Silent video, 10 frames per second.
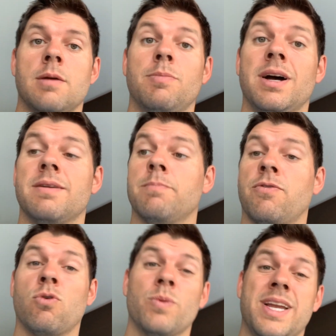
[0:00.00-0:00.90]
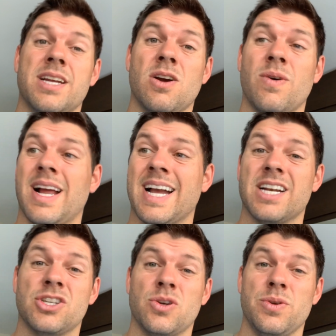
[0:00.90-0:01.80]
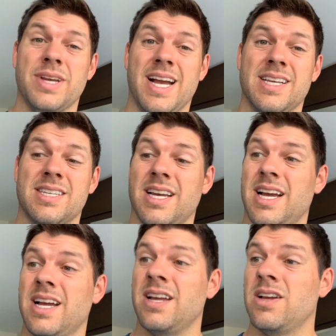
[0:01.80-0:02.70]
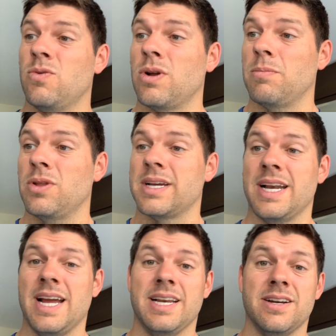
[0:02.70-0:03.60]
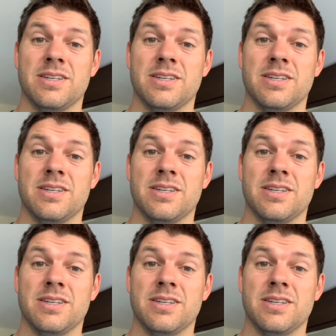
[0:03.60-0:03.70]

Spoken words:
But before we get going, I got to show you guys what I'm looking at here.